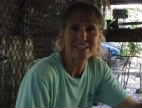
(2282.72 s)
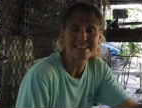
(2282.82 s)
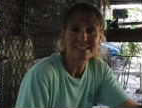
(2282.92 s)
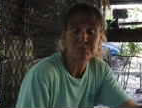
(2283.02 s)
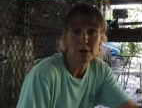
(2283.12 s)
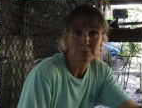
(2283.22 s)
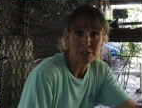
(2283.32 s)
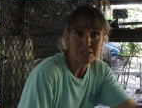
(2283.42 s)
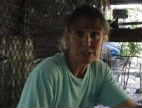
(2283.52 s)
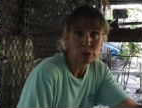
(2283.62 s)
friends, it's
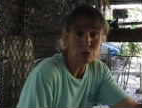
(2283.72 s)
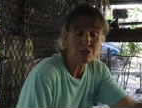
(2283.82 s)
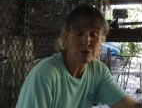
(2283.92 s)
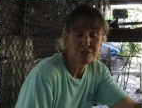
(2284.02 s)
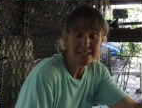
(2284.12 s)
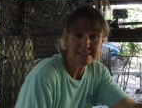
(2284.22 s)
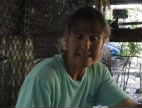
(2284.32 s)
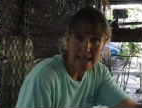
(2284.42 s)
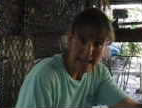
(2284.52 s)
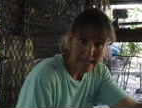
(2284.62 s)
Barbara Sue. So
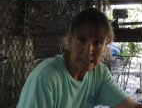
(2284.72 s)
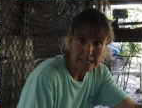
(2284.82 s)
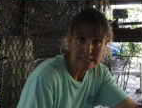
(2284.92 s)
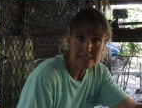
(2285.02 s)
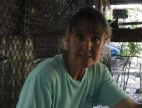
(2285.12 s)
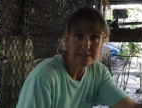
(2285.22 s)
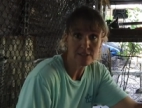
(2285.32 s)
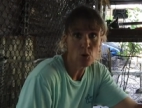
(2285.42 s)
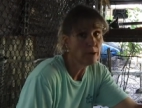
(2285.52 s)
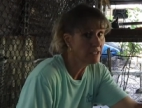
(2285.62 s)
today is
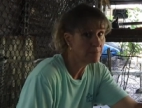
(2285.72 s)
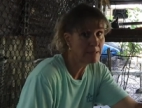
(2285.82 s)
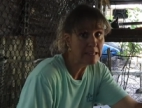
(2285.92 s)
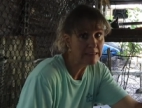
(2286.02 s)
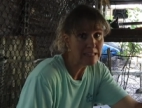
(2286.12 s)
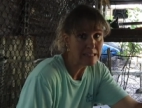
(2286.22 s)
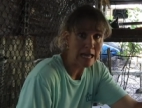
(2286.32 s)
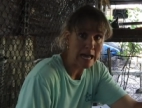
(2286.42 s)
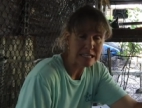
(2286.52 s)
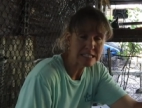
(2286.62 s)
going to be the
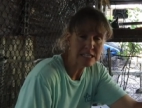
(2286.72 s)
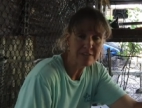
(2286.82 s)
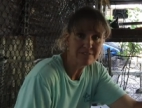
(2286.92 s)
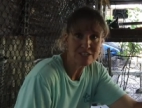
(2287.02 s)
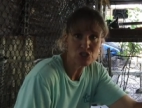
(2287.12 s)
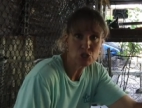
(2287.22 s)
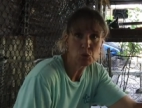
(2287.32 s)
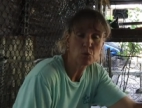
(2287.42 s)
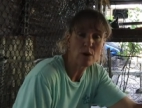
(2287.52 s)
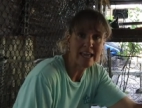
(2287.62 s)
last
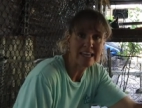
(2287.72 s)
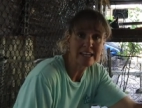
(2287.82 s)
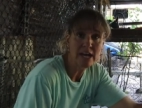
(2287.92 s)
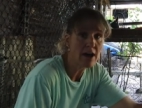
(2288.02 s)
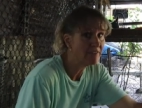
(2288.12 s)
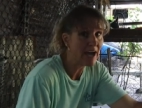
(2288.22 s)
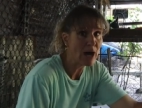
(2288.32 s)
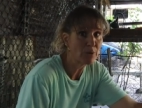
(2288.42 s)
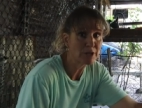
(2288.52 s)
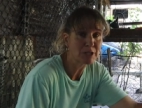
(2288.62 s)
official weigh-in of
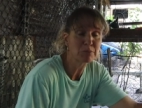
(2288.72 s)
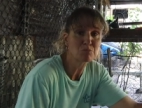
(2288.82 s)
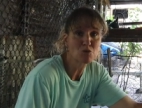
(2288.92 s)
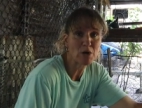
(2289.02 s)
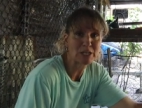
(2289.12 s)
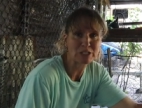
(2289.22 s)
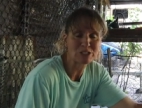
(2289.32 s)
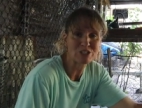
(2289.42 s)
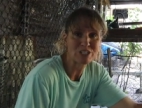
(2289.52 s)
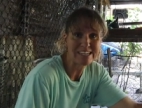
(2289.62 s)
our
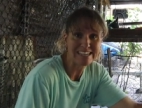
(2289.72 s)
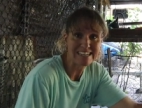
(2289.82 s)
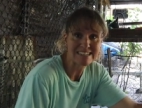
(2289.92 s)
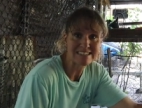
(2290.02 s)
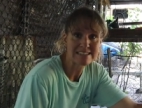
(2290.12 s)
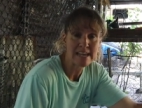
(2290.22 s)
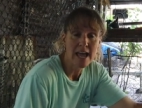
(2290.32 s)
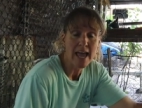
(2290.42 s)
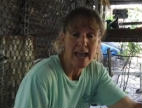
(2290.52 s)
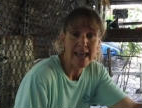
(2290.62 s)
broiler chickens.
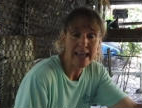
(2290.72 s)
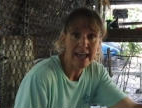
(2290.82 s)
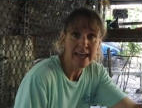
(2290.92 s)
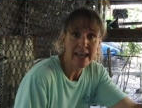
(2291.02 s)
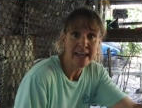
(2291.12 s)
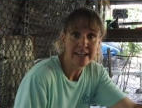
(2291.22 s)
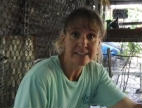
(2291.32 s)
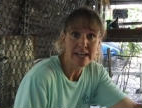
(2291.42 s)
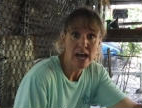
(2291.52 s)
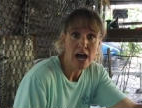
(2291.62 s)

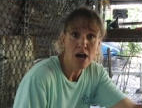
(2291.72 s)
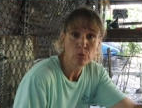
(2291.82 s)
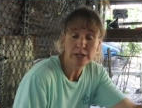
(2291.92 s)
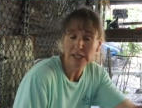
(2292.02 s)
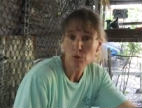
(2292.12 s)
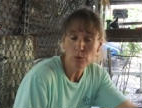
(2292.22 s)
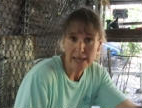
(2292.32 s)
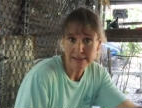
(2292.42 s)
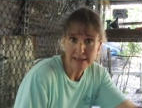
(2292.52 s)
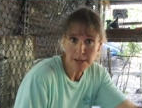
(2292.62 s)
And uh, we're gonna
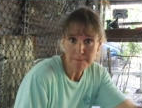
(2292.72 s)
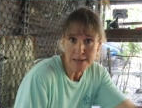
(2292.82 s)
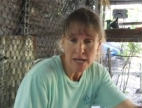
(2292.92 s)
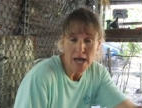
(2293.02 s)
weigh them